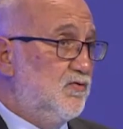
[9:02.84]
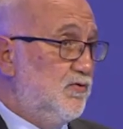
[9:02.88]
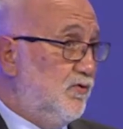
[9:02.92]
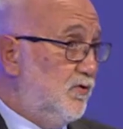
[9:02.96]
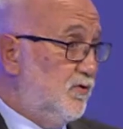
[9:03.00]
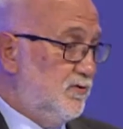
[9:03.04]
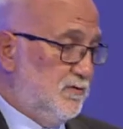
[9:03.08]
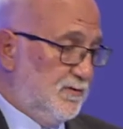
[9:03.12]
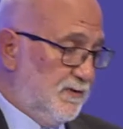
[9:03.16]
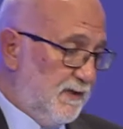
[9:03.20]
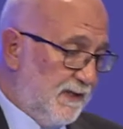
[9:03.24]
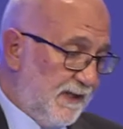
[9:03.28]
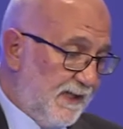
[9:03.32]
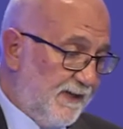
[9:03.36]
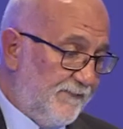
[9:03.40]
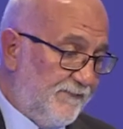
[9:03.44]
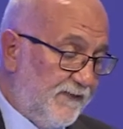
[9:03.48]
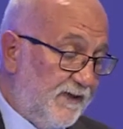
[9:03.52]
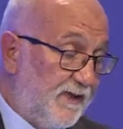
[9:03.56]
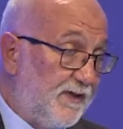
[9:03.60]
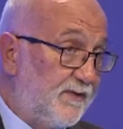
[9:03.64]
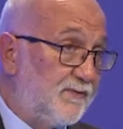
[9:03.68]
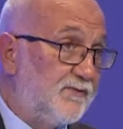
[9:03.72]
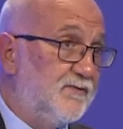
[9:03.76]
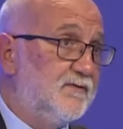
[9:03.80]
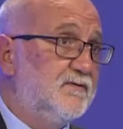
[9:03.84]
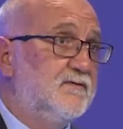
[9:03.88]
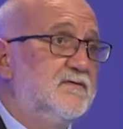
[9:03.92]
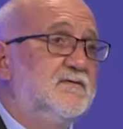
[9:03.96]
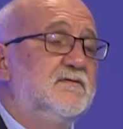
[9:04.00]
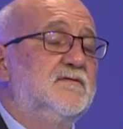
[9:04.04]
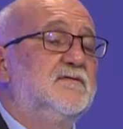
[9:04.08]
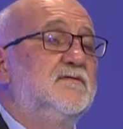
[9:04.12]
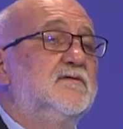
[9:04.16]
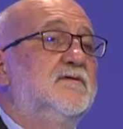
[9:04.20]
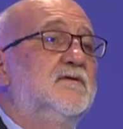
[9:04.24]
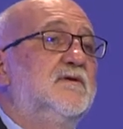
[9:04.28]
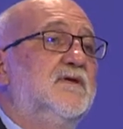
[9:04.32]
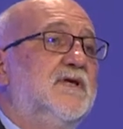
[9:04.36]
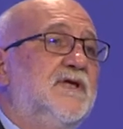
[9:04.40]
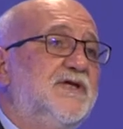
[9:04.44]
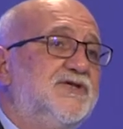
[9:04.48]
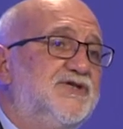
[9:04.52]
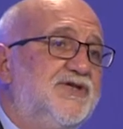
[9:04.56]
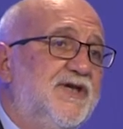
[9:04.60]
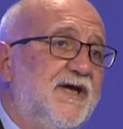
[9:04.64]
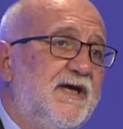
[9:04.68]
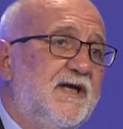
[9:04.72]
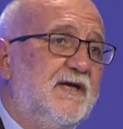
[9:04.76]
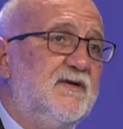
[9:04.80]
but which are
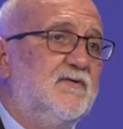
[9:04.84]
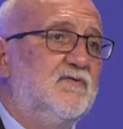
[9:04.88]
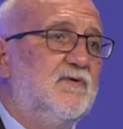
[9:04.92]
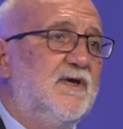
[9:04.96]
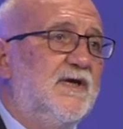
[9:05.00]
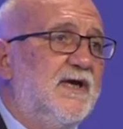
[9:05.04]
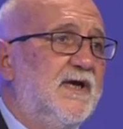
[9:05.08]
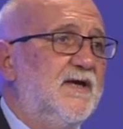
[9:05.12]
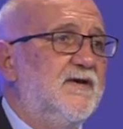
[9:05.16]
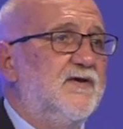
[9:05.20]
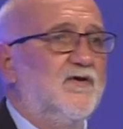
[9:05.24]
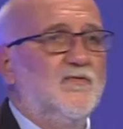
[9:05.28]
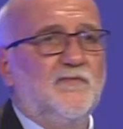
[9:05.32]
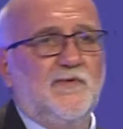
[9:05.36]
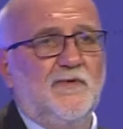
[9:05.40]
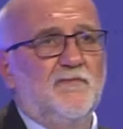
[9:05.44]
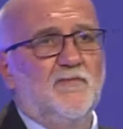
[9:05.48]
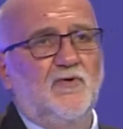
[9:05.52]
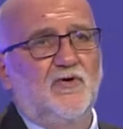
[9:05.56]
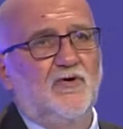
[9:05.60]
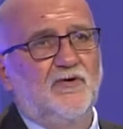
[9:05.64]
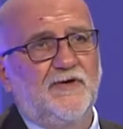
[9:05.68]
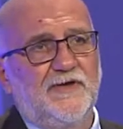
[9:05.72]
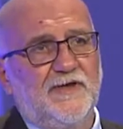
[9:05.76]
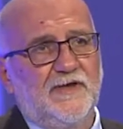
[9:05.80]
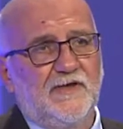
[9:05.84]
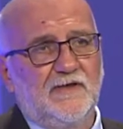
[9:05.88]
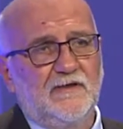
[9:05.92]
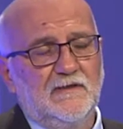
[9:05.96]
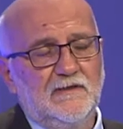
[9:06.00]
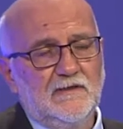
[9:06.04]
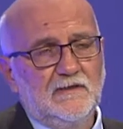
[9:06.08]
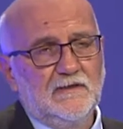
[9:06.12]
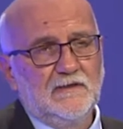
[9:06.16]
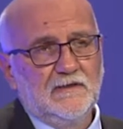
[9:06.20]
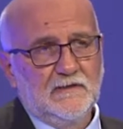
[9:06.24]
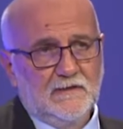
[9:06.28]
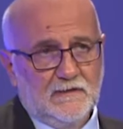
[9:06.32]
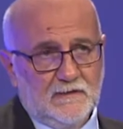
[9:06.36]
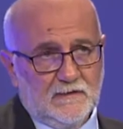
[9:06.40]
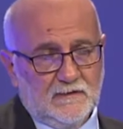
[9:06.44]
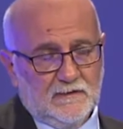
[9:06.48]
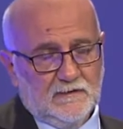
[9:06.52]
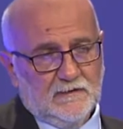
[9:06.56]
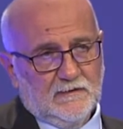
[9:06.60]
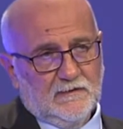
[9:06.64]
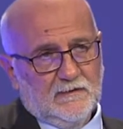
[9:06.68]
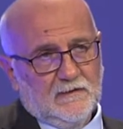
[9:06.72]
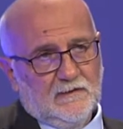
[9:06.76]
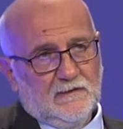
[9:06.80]
reconsidered because we
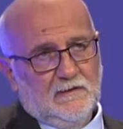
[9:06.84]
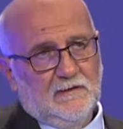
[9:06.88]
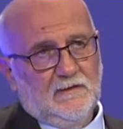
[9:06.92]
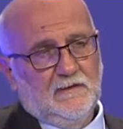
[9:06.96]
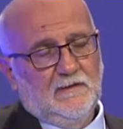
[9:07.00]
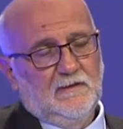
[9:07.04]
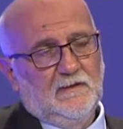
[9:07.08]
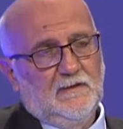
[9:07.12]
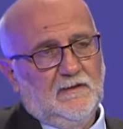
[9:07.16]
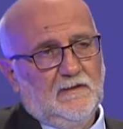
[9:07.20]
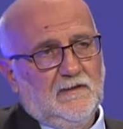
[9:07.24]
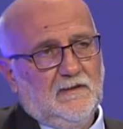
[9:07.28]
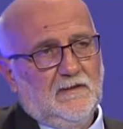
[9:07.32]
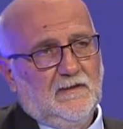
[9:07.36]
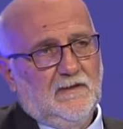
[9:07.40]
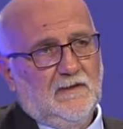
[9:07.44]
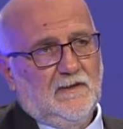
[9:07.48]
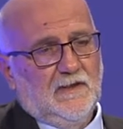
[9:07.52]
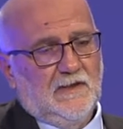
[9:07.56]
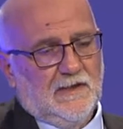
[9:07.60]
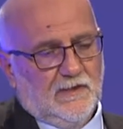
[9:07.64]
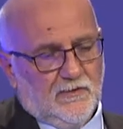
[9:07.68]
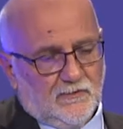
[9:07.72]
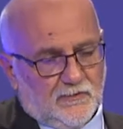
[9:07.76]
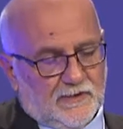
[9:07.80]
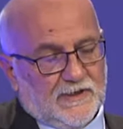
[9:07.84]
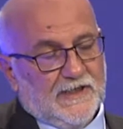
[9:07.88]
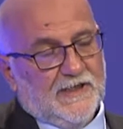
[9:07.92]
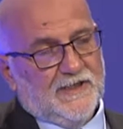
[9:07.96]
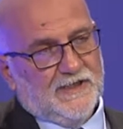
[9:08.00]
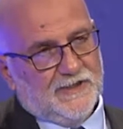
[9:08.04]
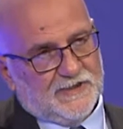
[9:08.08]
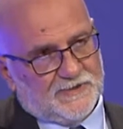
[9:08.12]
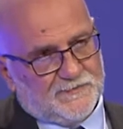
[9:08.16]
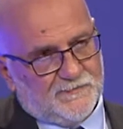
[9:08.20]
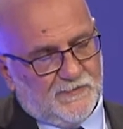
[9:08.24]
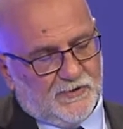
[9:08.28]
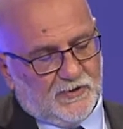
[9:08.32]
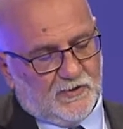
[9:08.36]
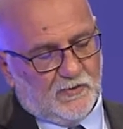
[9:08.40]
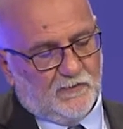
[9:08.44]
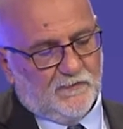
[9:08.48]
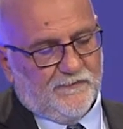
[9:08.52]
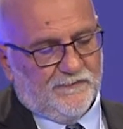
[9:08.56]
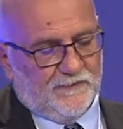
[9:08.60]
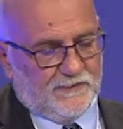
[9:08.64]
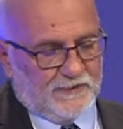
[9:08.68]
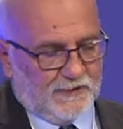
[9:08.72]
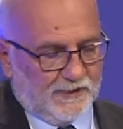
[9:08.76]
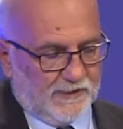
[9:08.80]
now know the code. First of all,
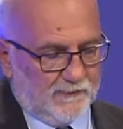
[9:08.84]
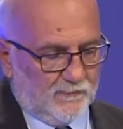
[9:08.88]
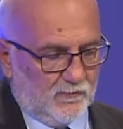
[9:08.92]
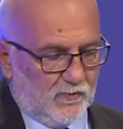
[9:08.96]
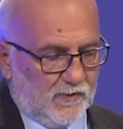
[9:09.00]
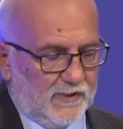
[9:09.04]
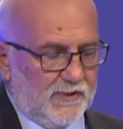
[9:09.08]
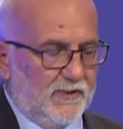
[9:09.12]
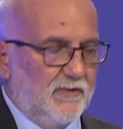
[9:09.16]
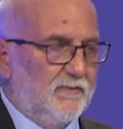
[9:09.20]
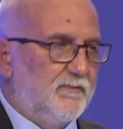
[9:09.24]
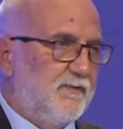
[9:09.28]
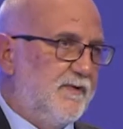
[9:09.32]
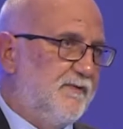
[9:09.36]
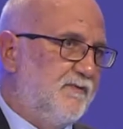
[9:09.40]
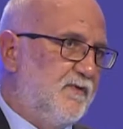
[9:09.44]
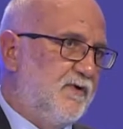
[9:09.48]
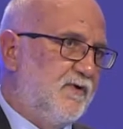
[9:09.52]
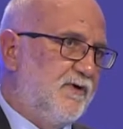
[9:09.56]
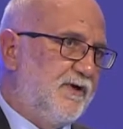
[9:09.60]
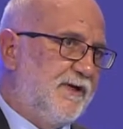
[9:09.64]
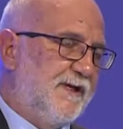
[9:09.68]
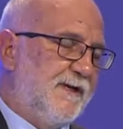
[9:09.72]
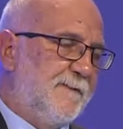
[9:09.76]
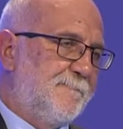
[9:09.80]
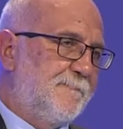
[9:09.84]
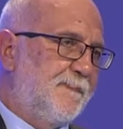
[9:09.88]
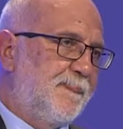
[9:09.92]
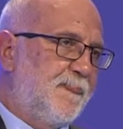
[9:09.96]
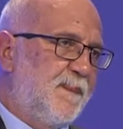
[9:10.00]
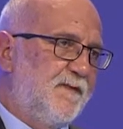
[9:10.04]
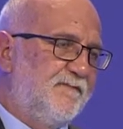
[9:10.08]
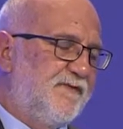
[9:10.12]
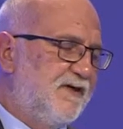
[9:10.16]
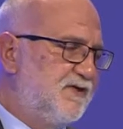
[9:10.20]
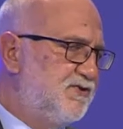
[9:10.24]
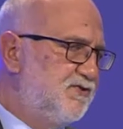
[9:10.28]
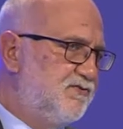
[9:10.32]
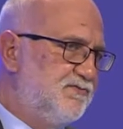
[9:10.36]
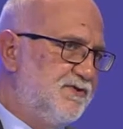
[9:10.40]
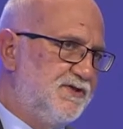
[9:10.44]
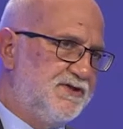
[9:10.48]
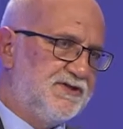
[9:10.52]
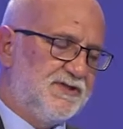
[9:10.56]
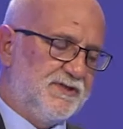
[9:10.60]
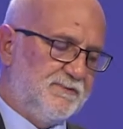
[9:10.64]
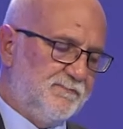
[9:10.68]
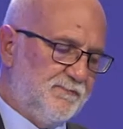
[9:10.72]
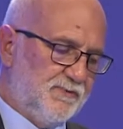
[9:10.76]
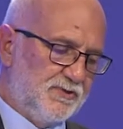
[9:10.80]
cells have a memory.
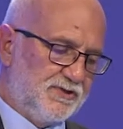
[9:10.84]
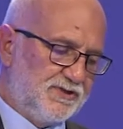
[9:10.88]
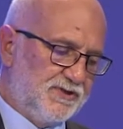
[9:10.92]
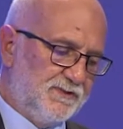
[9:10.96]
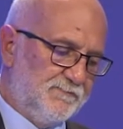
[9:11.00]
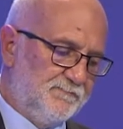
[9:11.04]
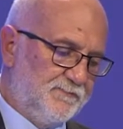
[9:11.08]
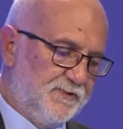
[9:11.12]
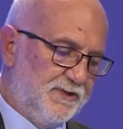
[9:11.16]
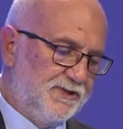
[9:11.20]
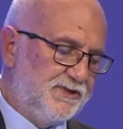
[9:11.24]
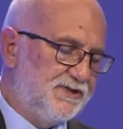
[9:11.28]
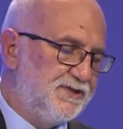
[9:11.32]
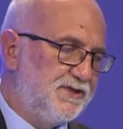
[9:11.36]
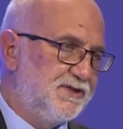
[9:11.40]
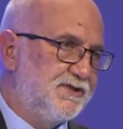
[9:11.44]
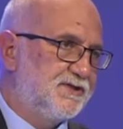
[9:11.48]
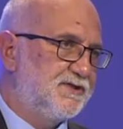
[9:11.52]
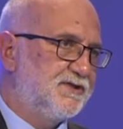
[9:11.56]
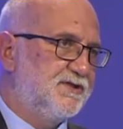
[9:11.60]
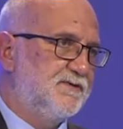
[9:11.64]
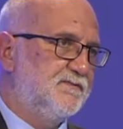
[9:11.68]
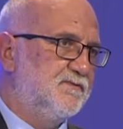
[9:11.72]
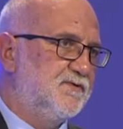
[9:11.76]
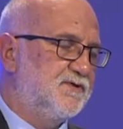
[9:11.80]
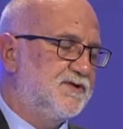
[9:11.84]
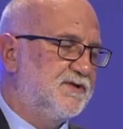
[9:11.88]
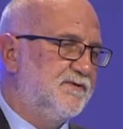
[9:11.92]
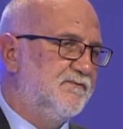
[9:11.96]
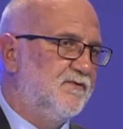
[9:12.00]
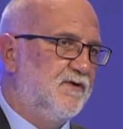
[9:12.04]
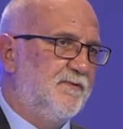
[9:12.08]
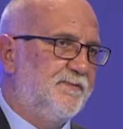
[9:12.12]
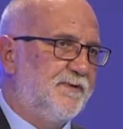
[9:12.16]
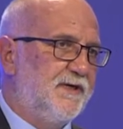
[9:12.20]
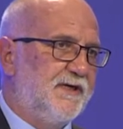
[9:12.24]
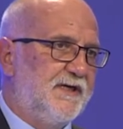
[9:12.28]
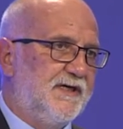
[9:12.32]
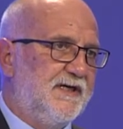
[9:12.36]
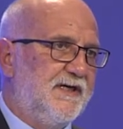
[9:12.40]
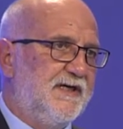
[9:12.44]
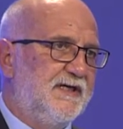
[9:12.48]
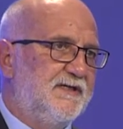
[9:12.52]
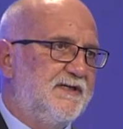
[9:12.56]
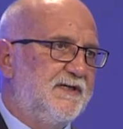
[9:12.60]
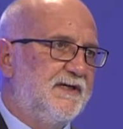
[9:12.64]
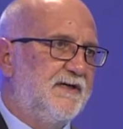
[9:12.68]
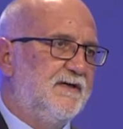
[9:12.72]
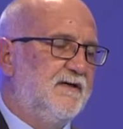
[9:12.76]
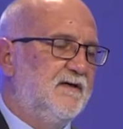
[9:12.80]
Organisms have a
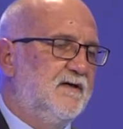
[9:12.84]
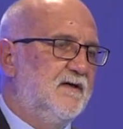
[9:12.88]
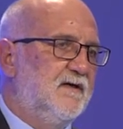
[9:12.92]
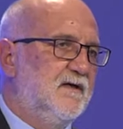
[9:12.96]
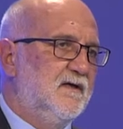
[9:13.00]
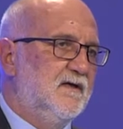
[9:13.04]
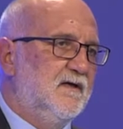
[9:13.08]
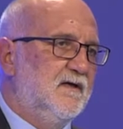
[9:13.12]
memory.